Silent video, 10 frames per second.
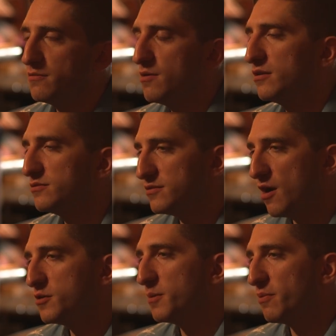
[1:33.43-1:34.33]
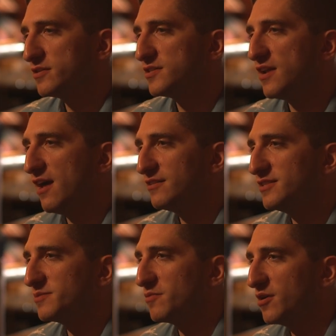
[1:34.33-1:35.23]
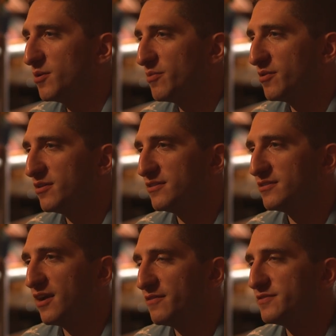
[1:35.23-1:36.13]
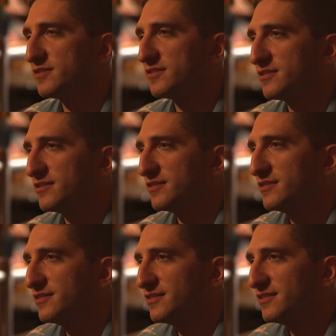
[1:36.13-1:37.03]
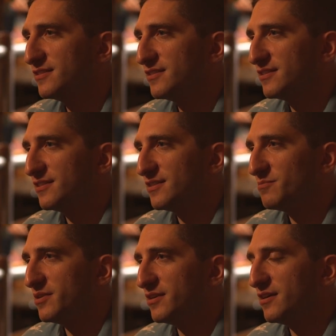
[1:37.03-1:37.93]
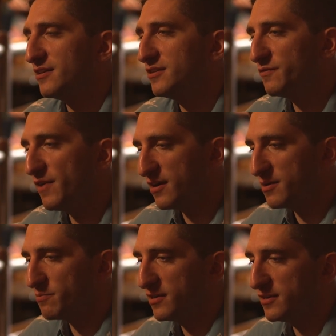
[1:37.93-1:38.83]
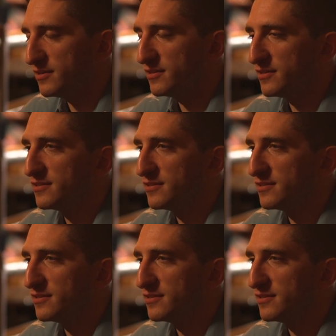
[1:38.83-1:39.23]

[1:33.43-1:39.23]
Well, no, your personality is more important, obviously. But uh, you're very pretty.